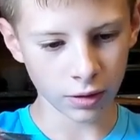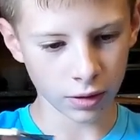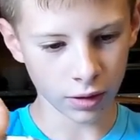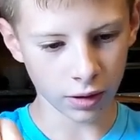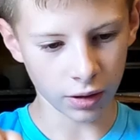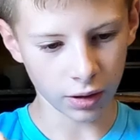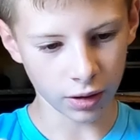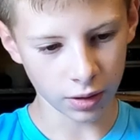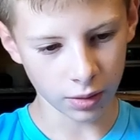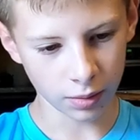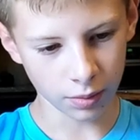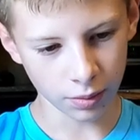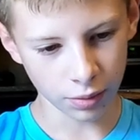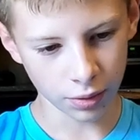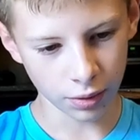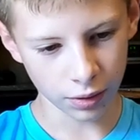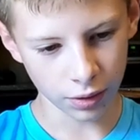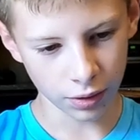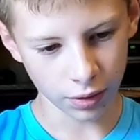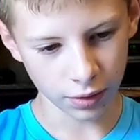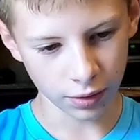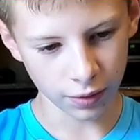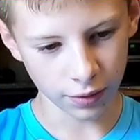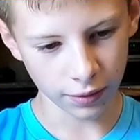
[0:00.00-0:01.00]
so you can
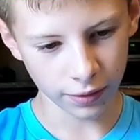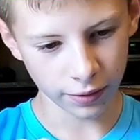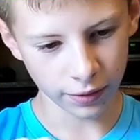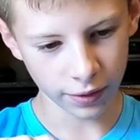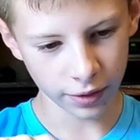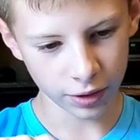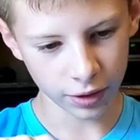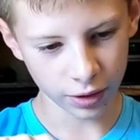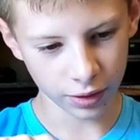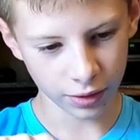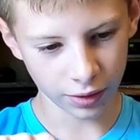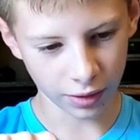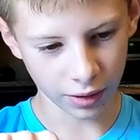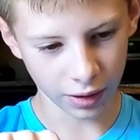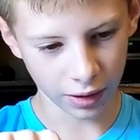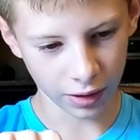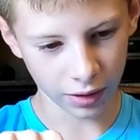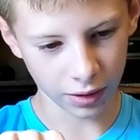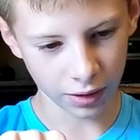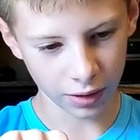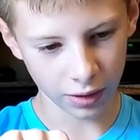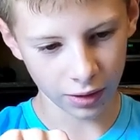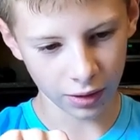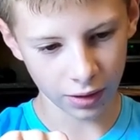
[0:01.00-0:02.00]
put the fishing
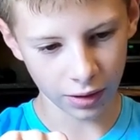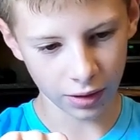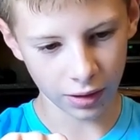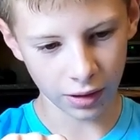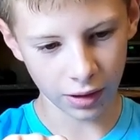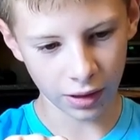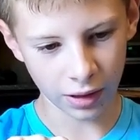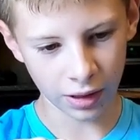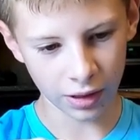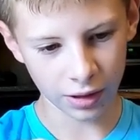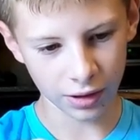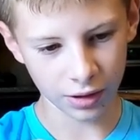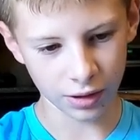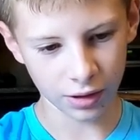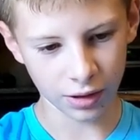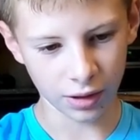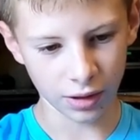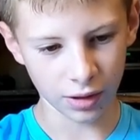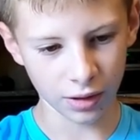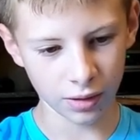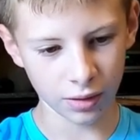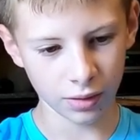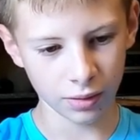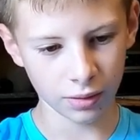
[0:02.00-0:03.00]
line there as
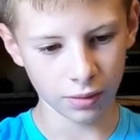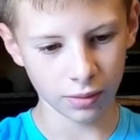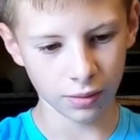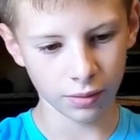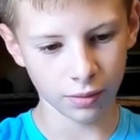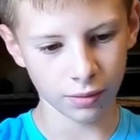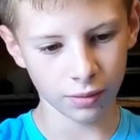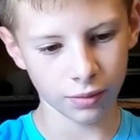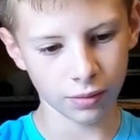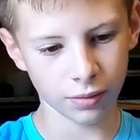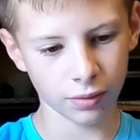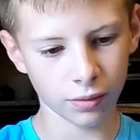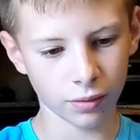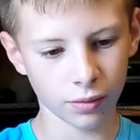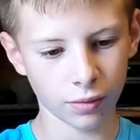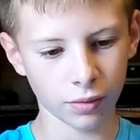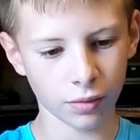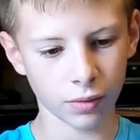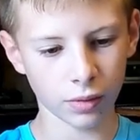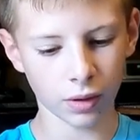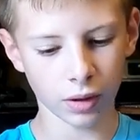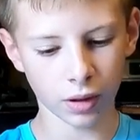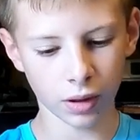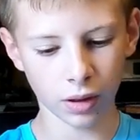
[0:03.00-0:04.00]
your
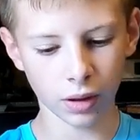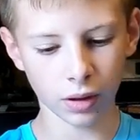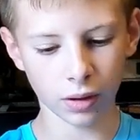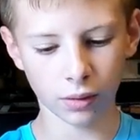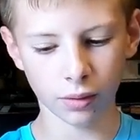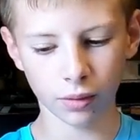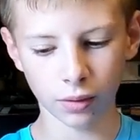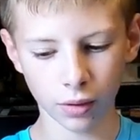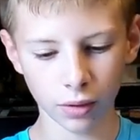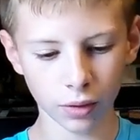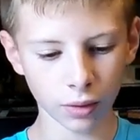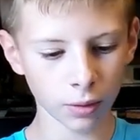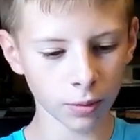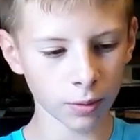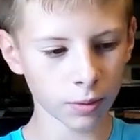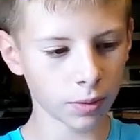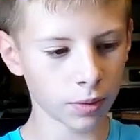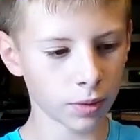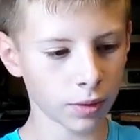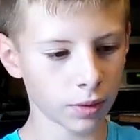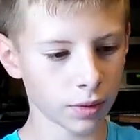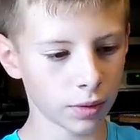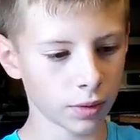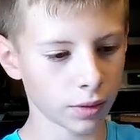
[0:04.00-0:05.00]
rope
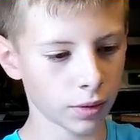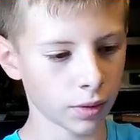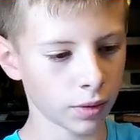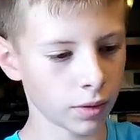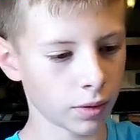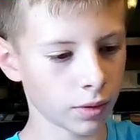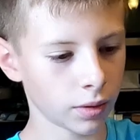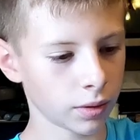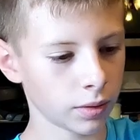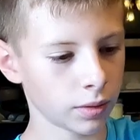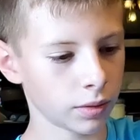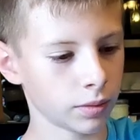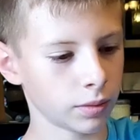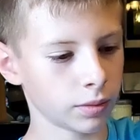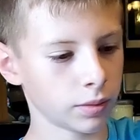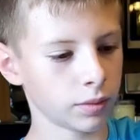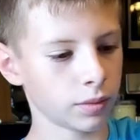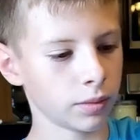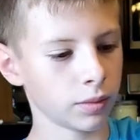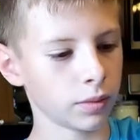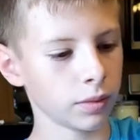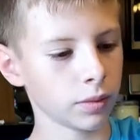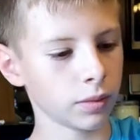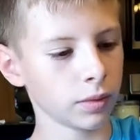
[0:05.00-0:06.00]
or
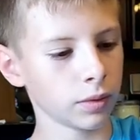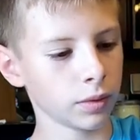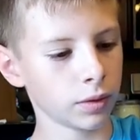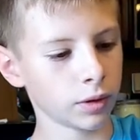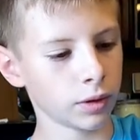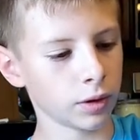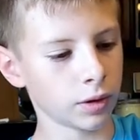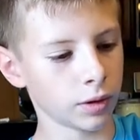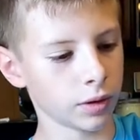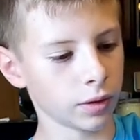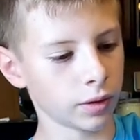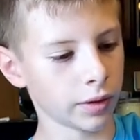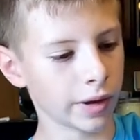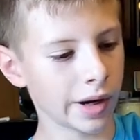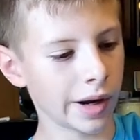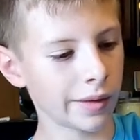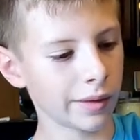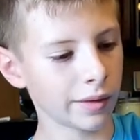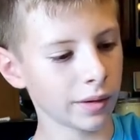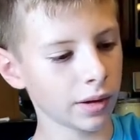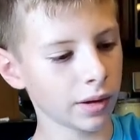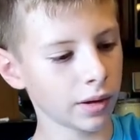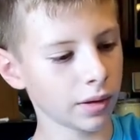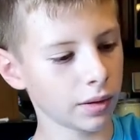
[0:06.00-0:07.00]
to
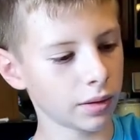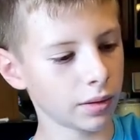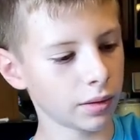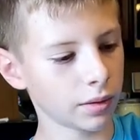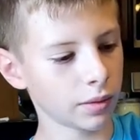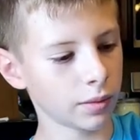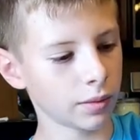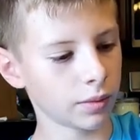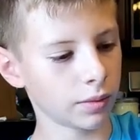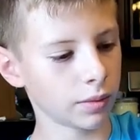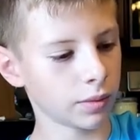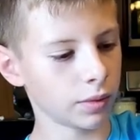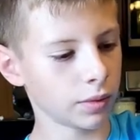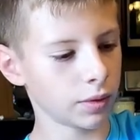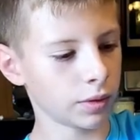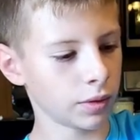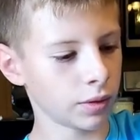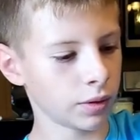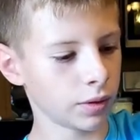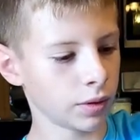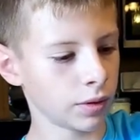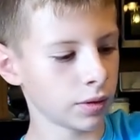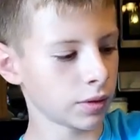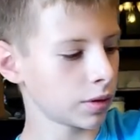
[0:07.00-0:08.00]
ground it.
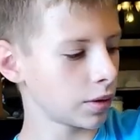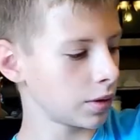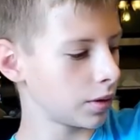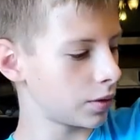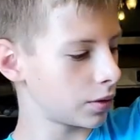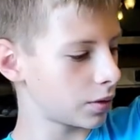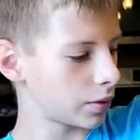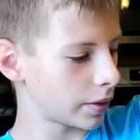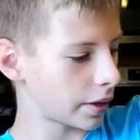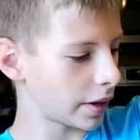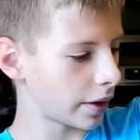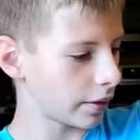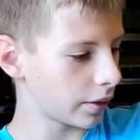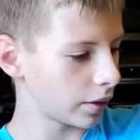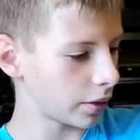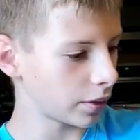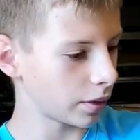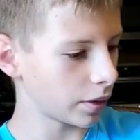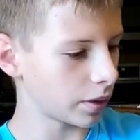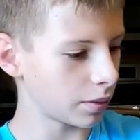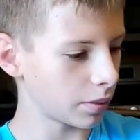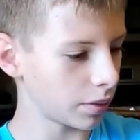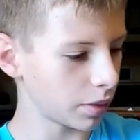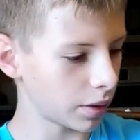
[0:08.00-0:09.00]
You can use whatever you
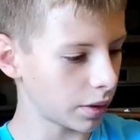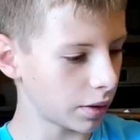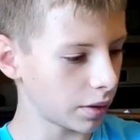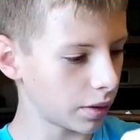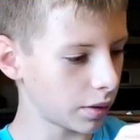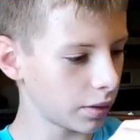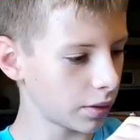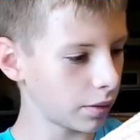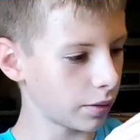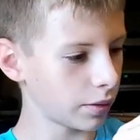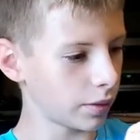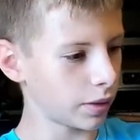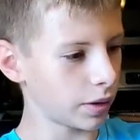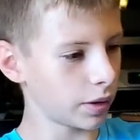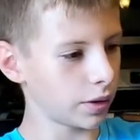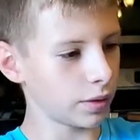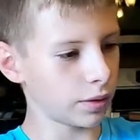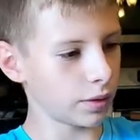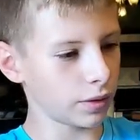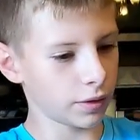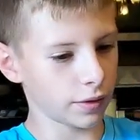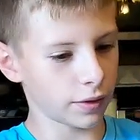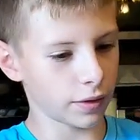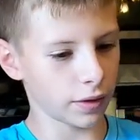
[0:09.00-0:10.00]
want, but we use